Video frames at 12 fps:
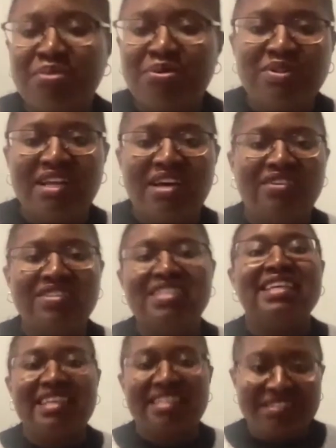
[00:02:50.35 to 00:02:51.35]
pull out
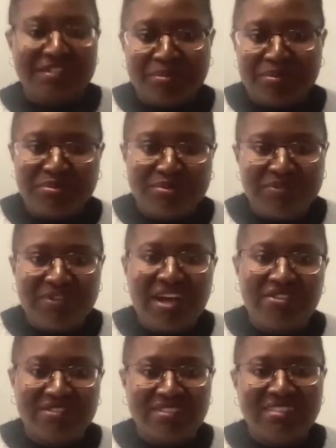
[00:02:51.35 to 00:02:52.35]
and get the proof
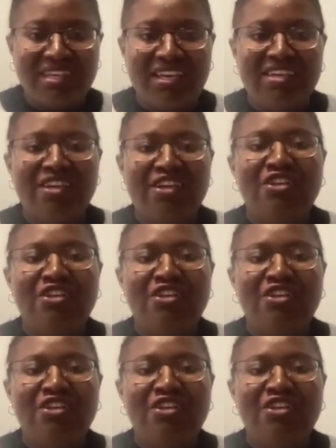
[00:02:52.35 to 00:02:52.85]
out there.